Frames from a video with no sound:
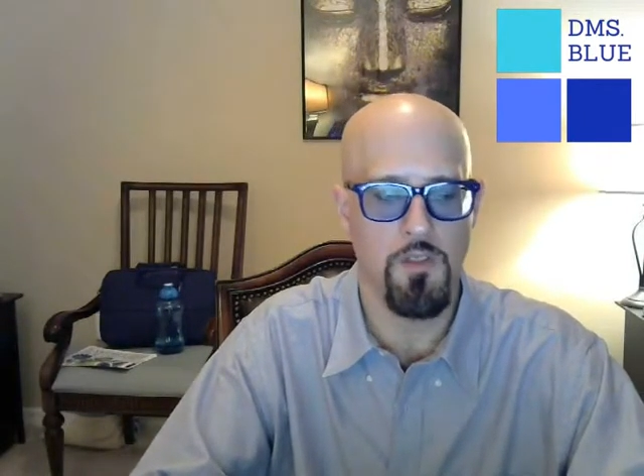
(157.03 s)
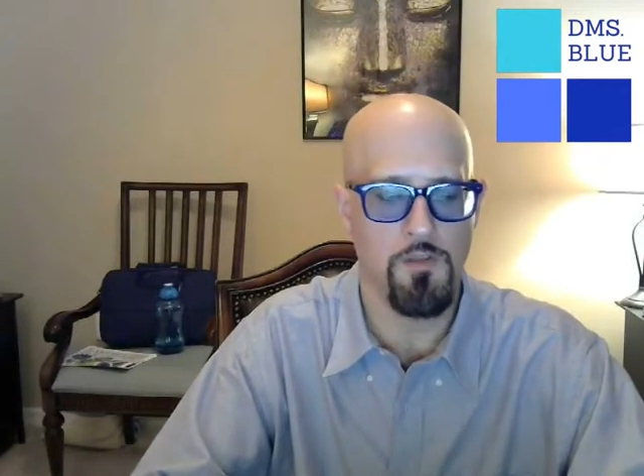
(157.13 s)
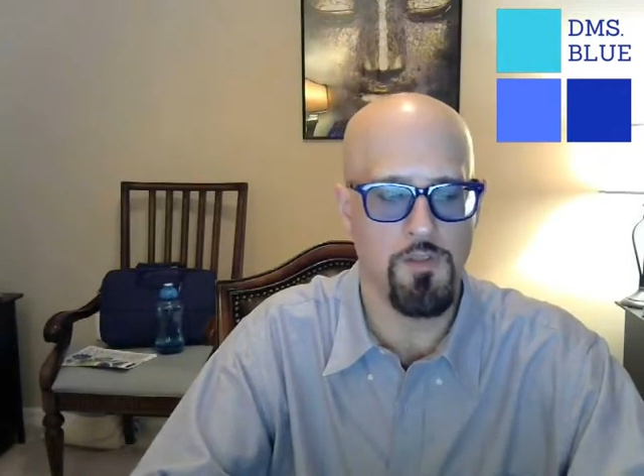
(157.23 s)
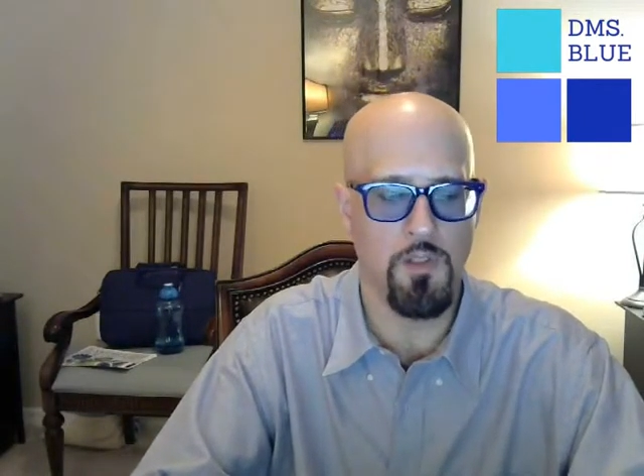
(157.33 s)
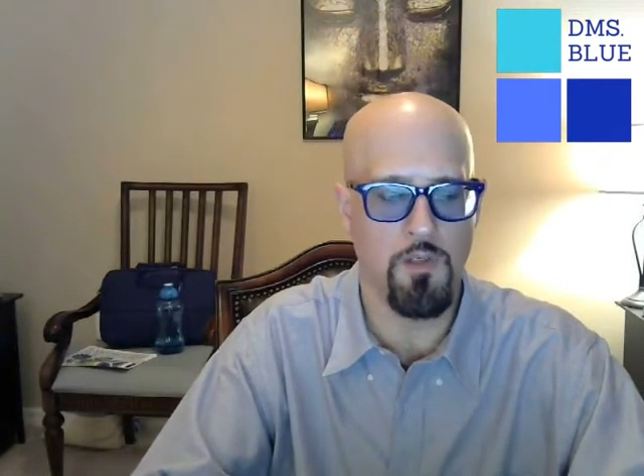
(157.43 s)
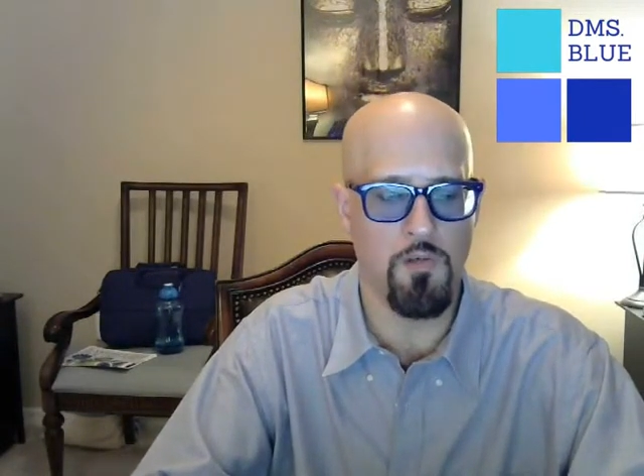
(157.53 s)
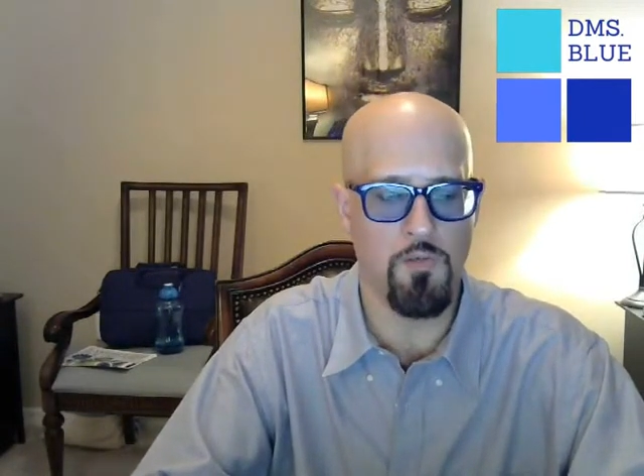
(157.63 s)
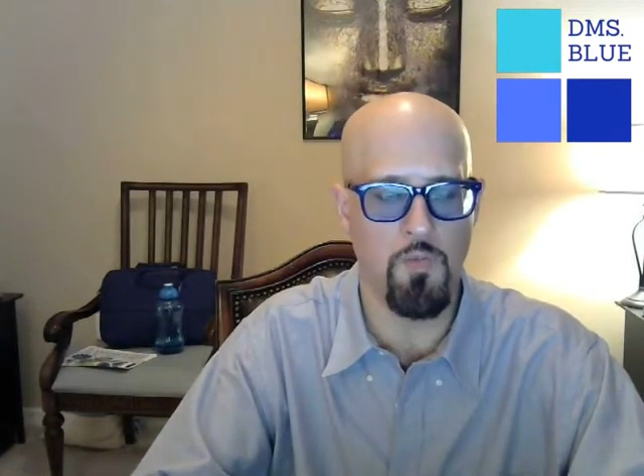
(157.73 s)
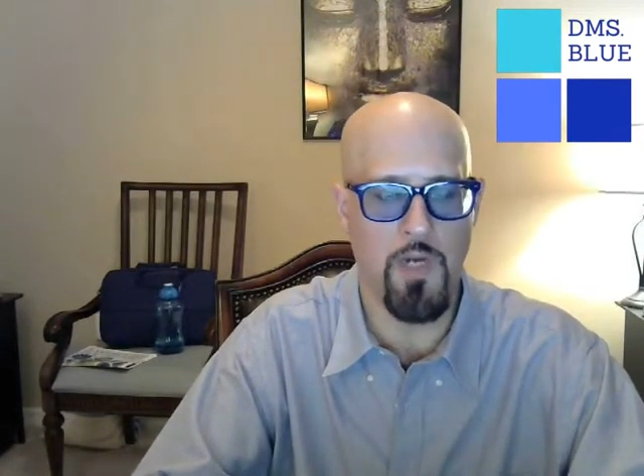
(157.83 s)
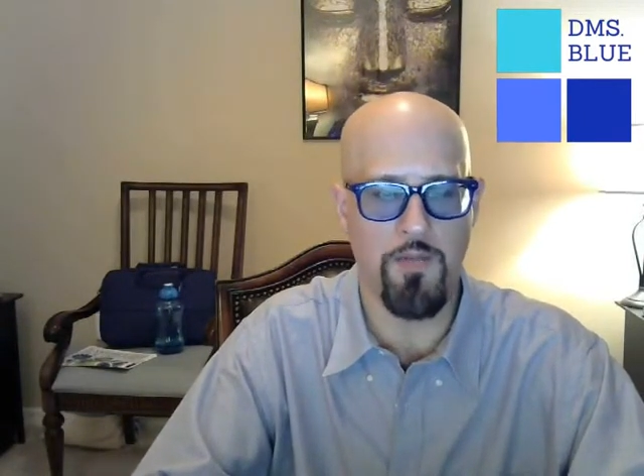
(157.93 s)
So
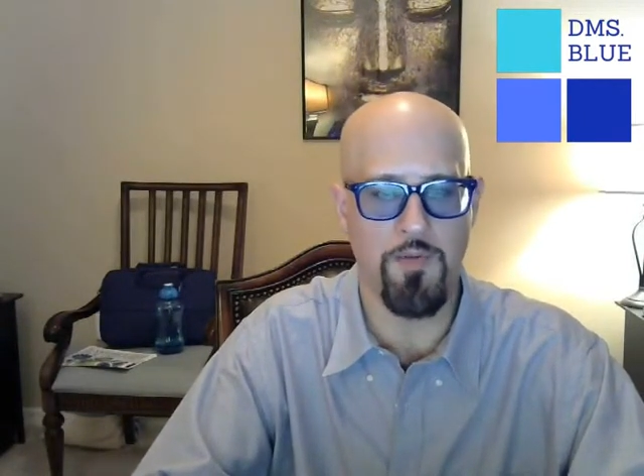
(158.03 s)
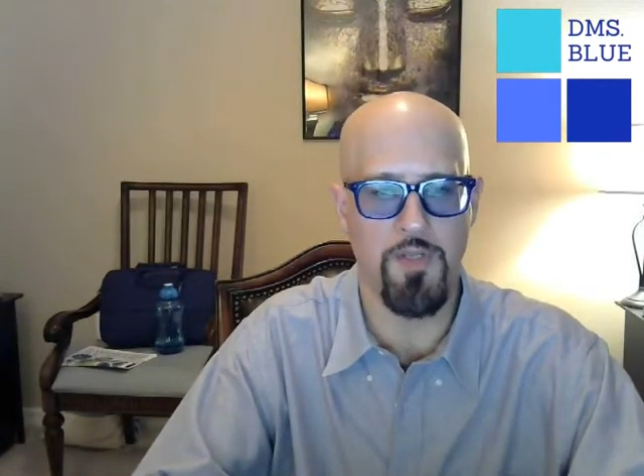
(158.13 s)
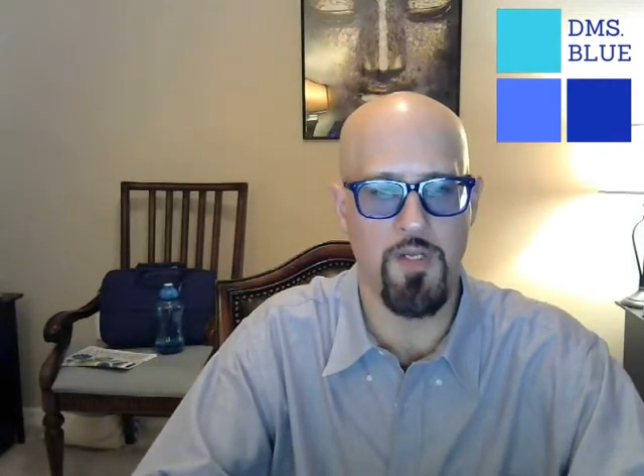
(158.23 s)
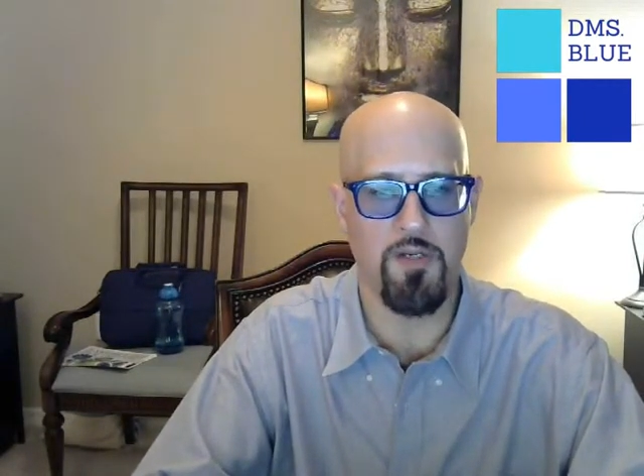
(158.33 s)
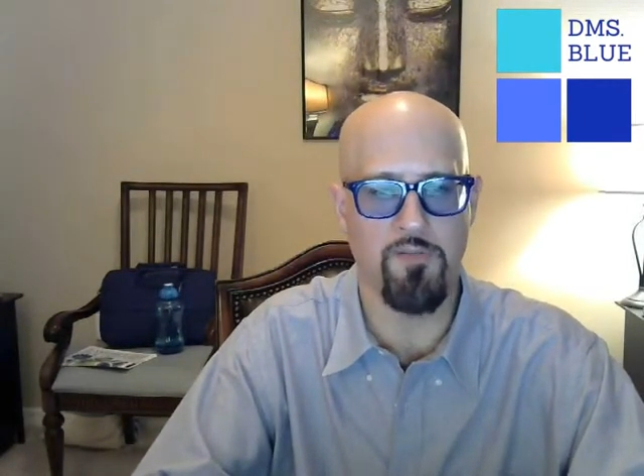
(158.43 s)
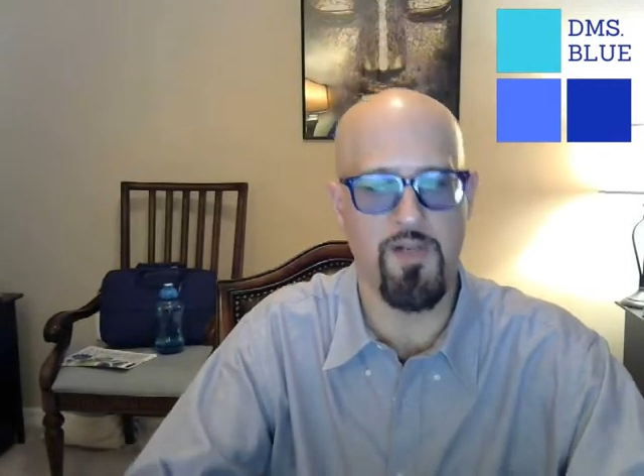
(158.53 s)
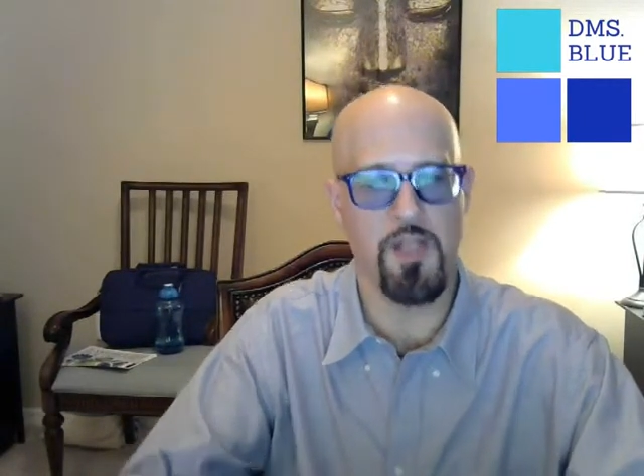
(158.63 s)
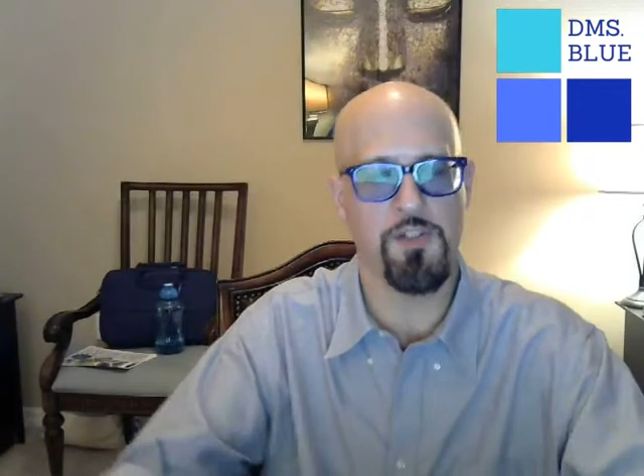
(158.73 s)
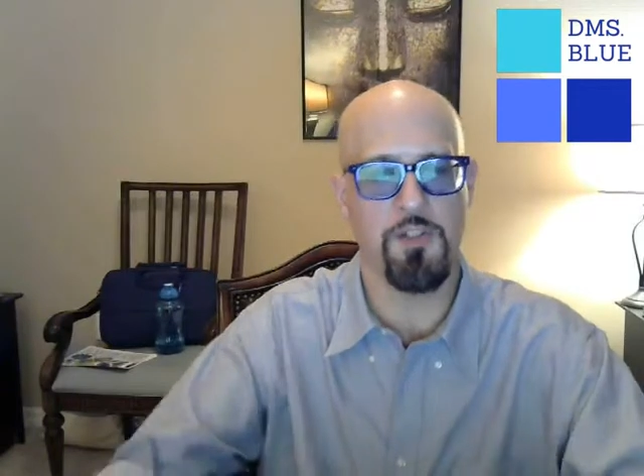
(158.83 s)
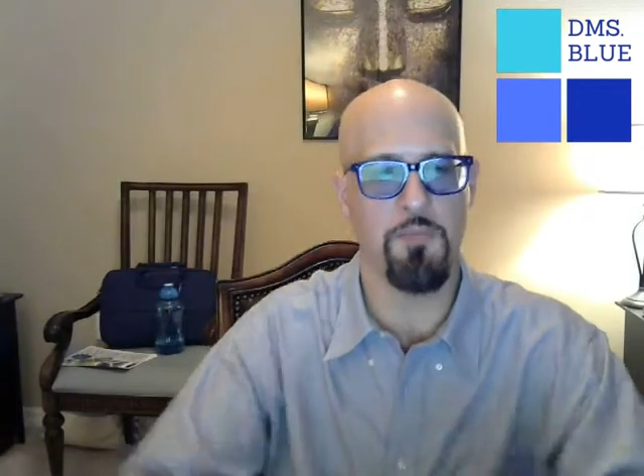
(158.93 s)
rather than
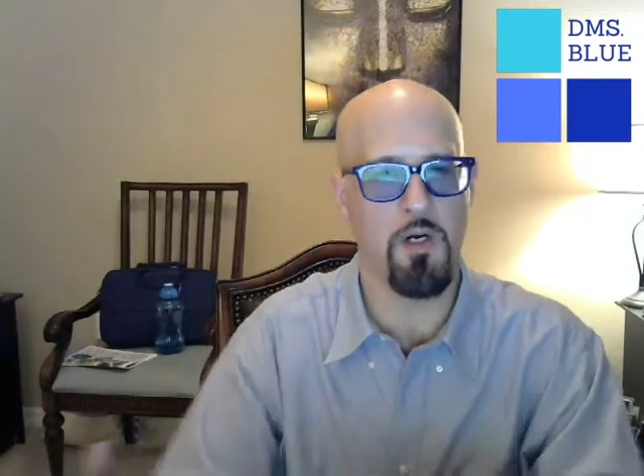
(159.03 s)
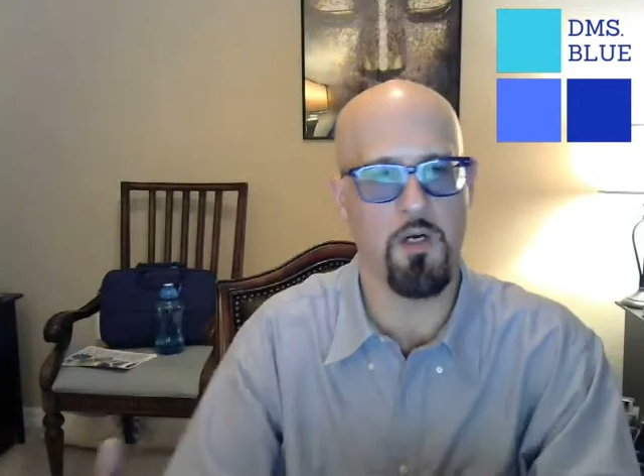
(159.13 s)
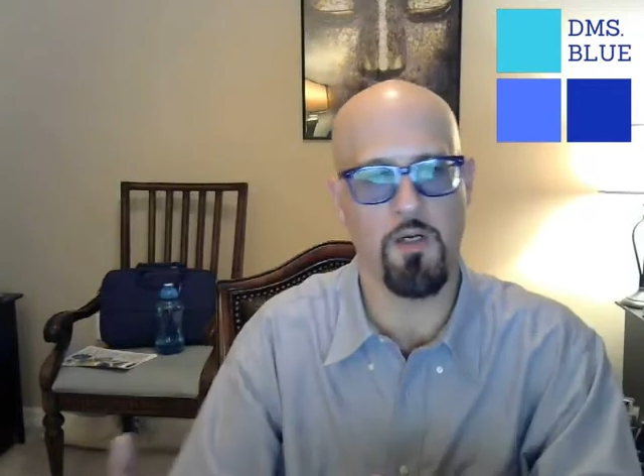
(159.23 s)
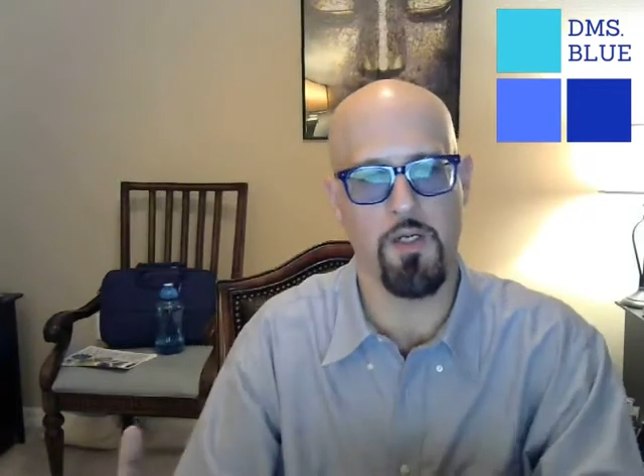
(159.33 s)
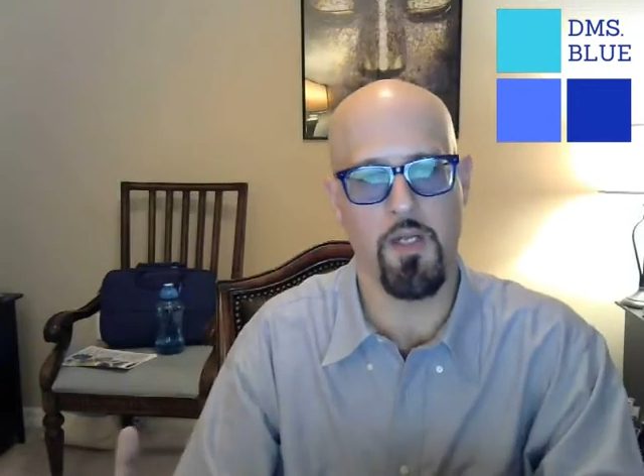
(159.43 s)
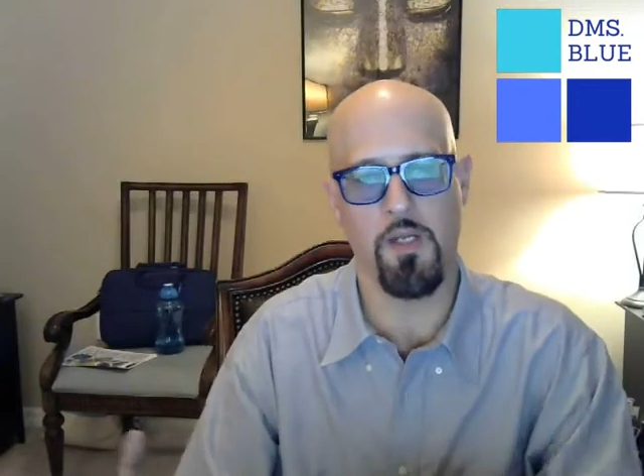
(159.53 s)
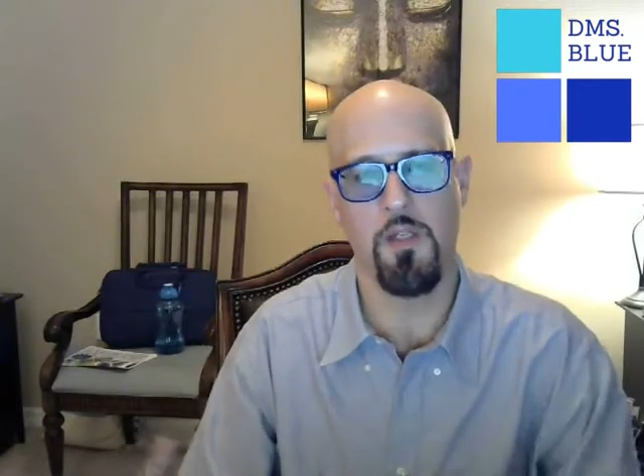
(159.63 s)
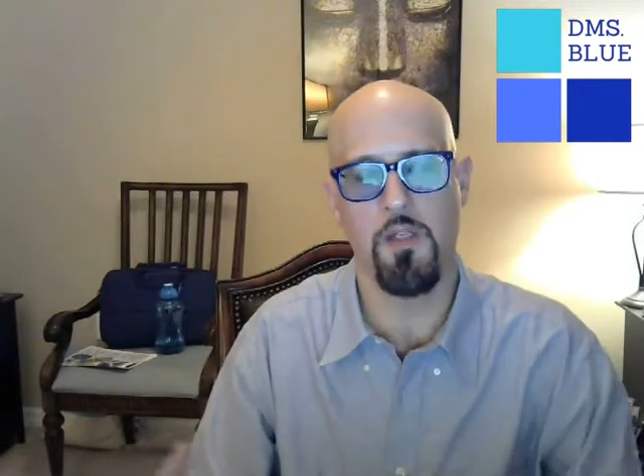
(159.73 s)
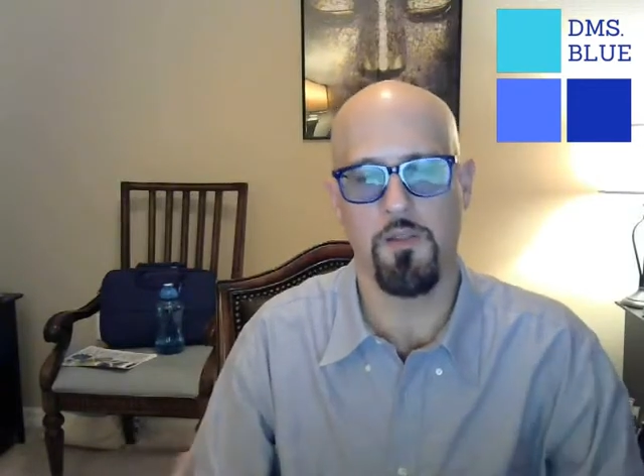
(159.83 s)
invest in marketing,